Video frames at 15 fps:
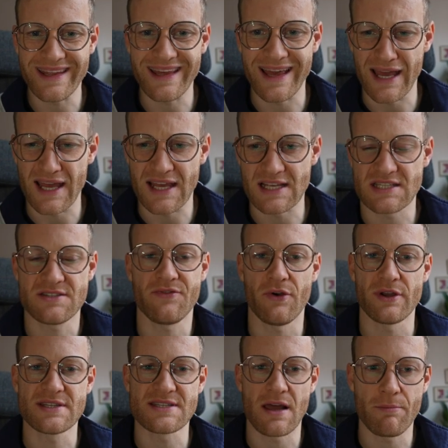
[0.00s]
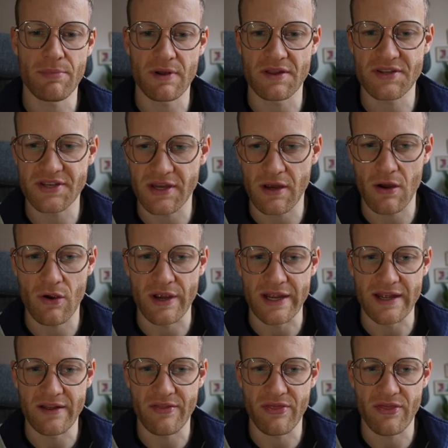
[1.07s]
E As, for example, here
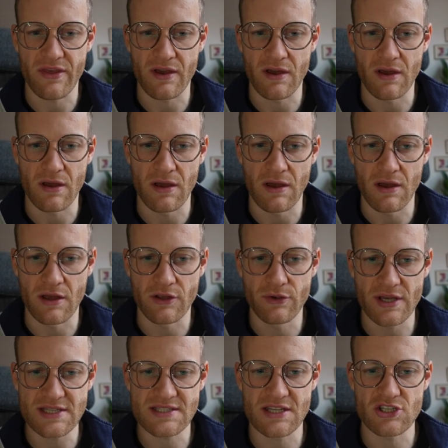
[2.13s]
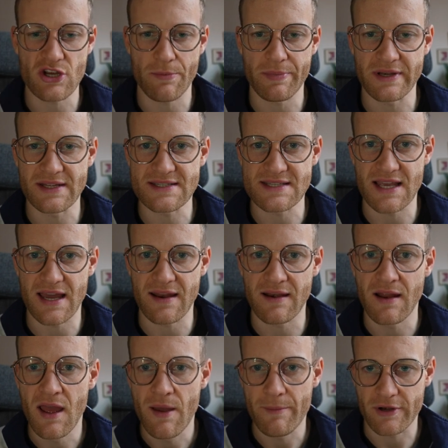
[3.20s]
in the uh, U S D Japanese
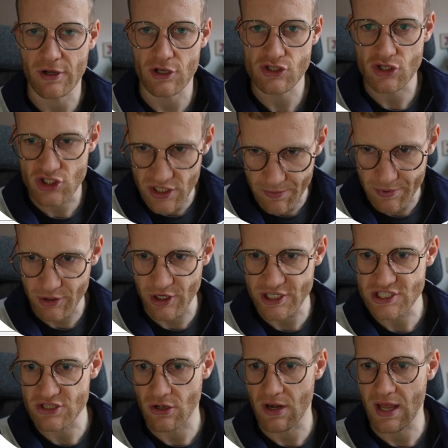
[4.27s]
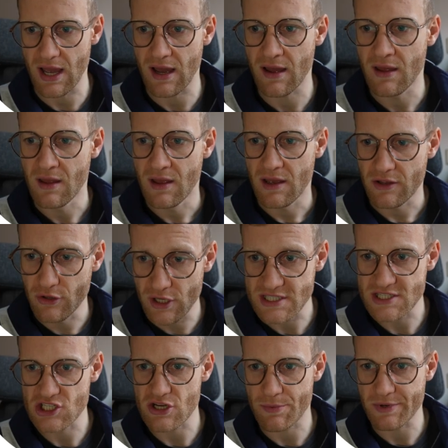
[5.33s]
yen, but also G B P U S D dollar, U
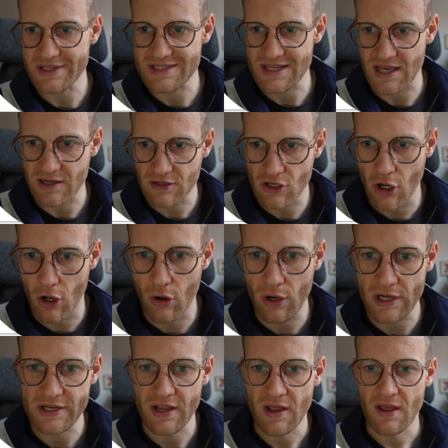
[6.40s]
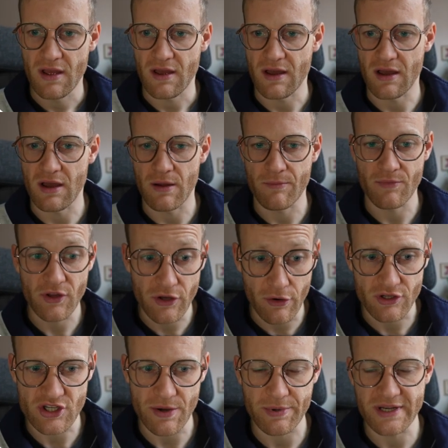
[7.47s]
S D Japanese yen, gold, um,
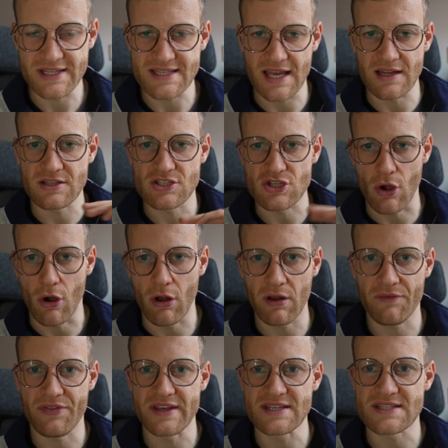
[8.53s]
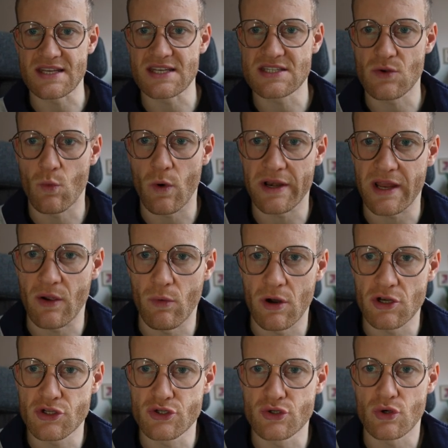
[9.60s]
Euro Japanese yen. So all of this is what I
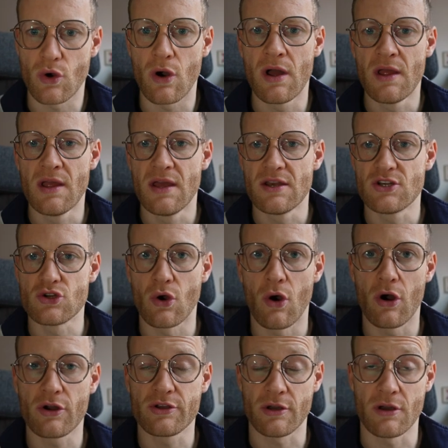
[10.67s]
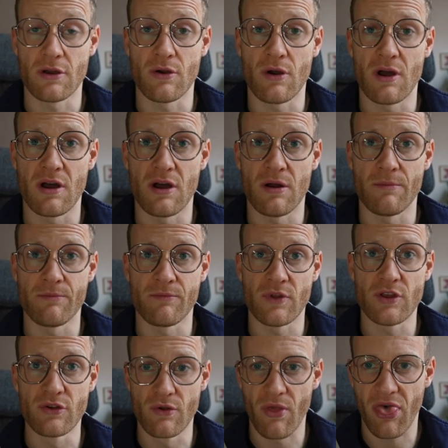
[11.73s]
want to talk um,
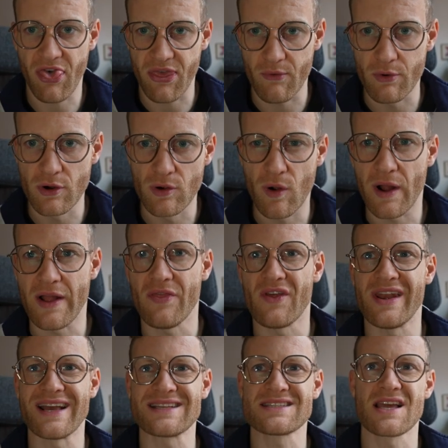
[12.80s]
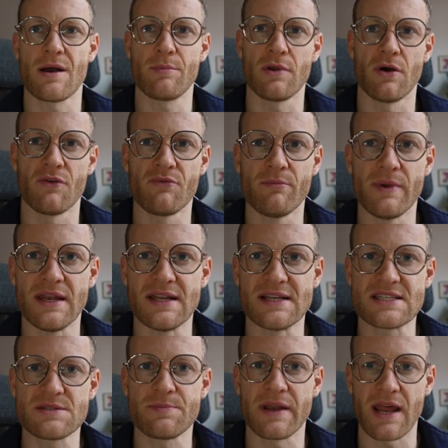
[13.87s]
you through in the next couple of
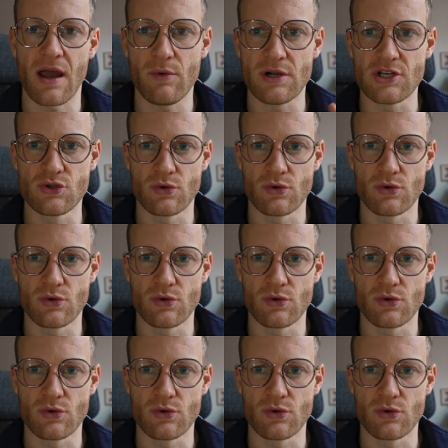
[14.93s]
minutes, but I will